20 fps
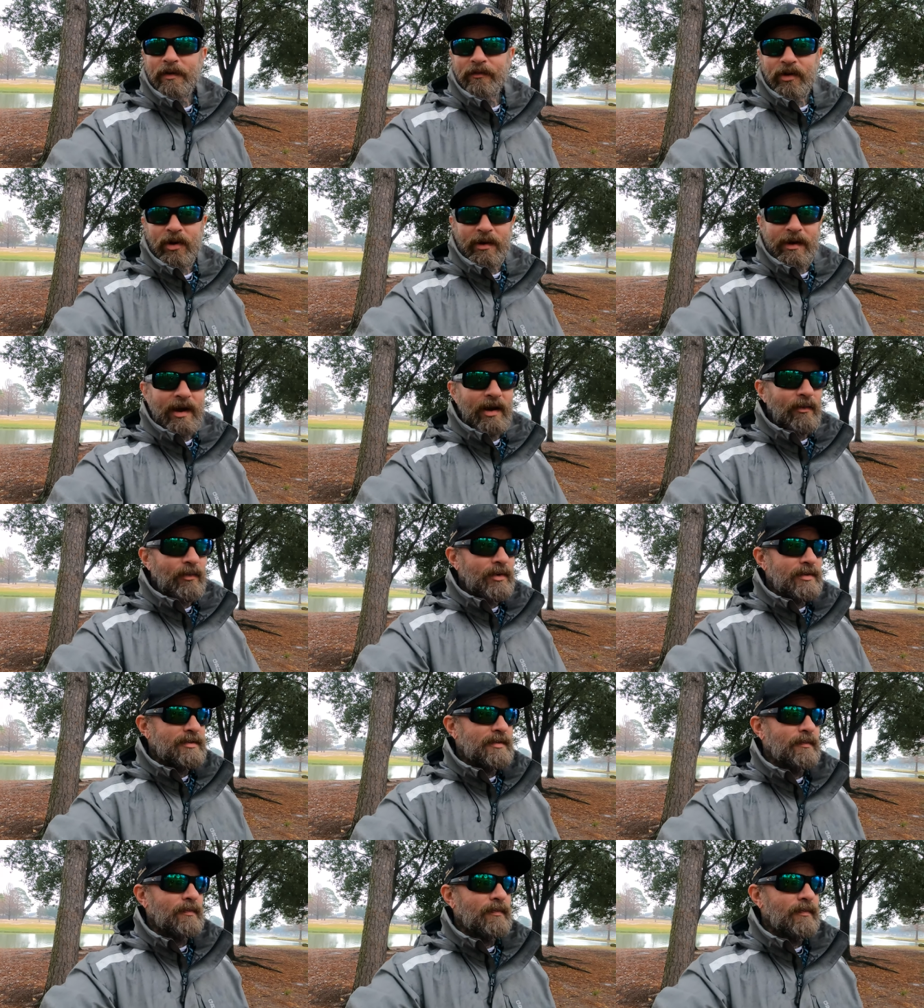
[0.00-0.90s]
I've gone out
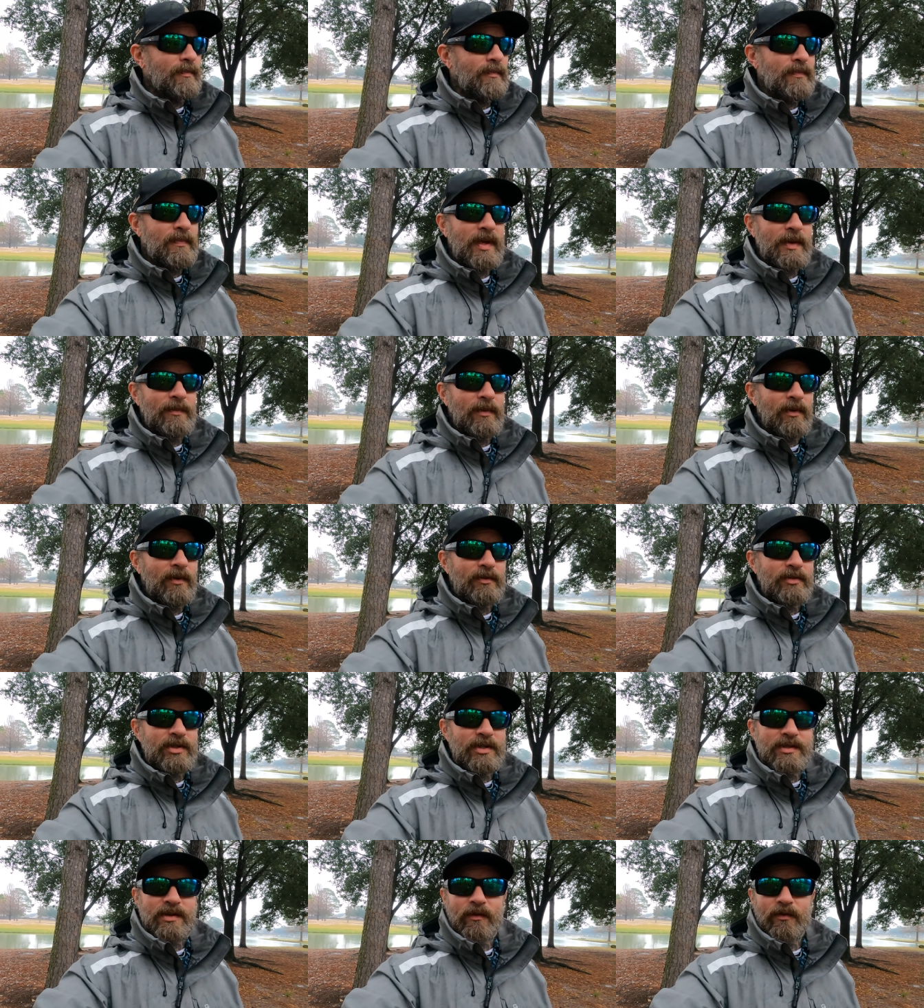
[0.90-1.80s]
with some
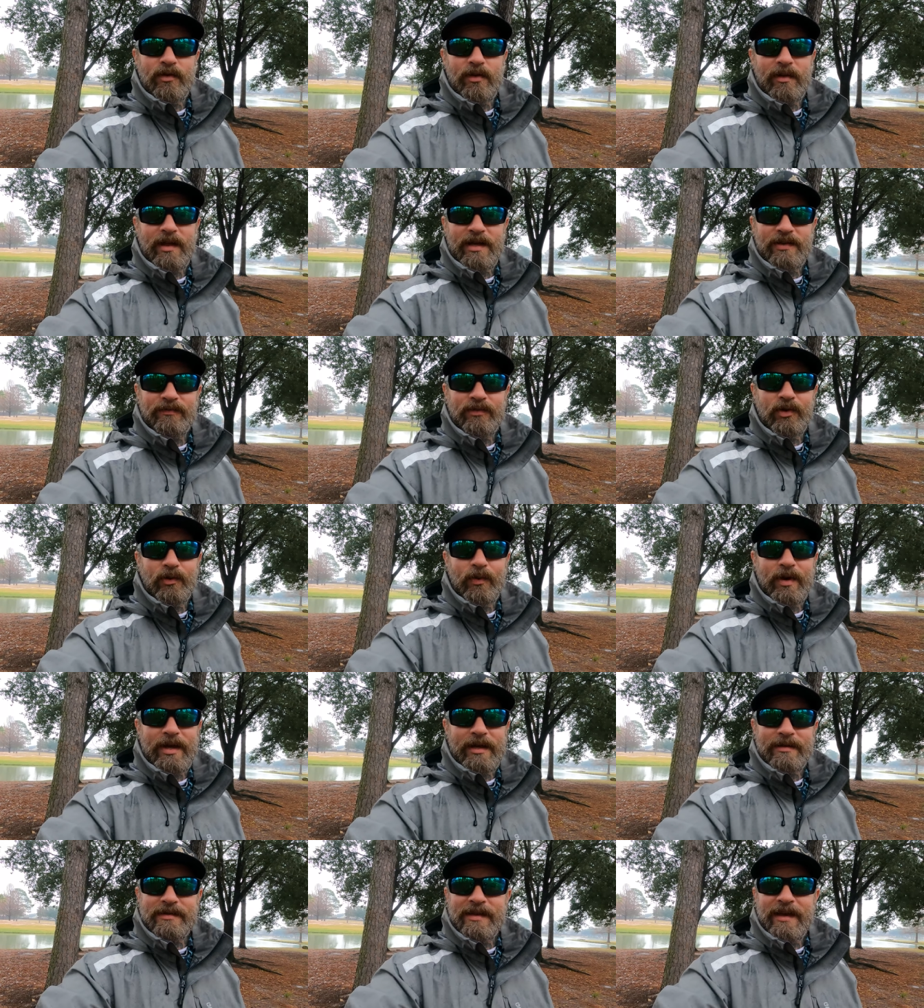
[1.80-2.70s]
people just over the last few
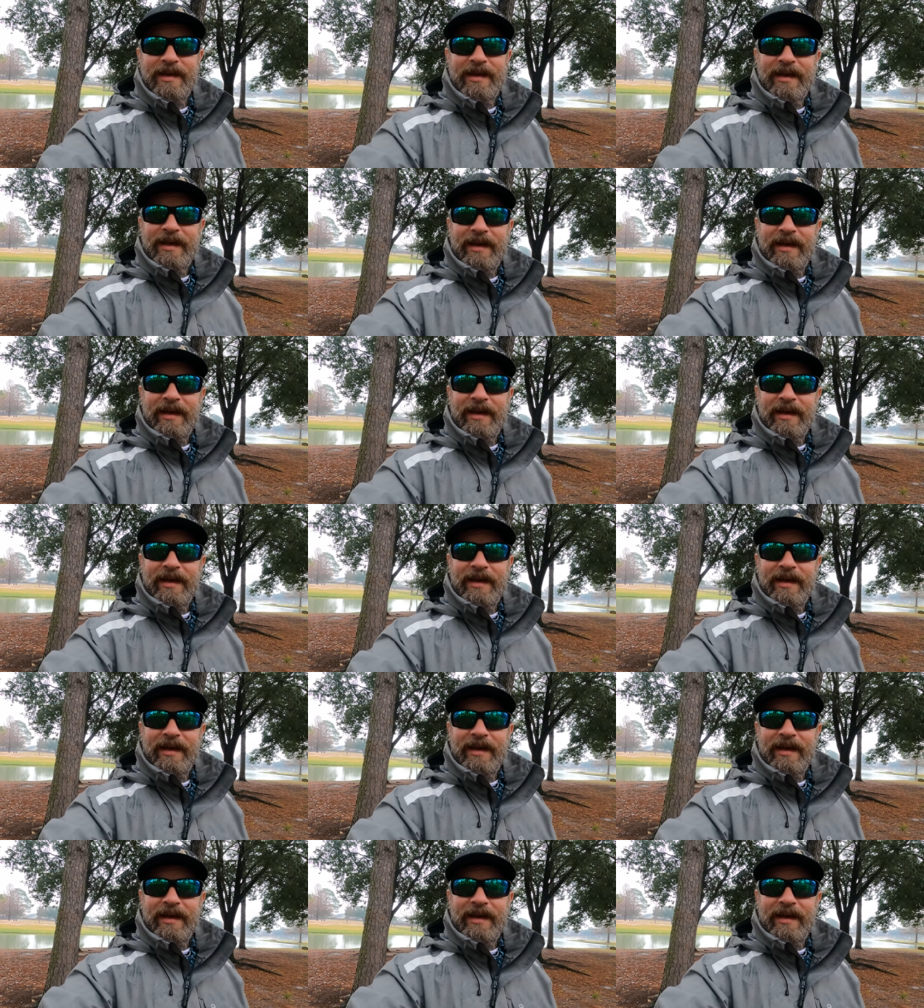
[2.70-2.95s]
weeks